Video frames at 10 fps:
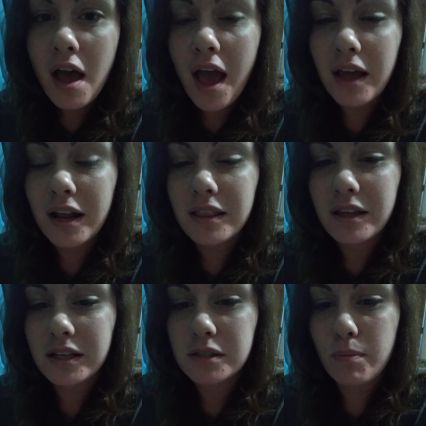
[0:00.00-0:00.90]
and I
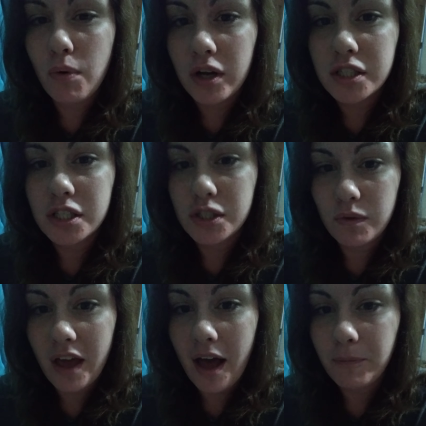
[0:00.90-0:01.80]
think it's important to do
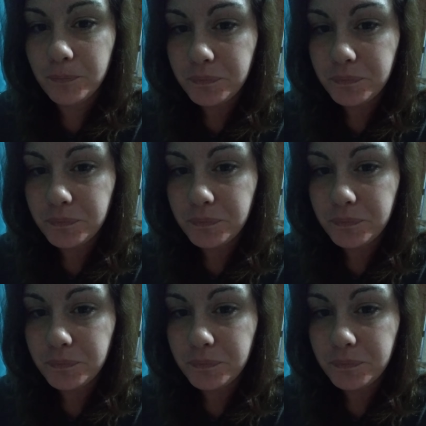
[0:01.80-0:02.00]
that.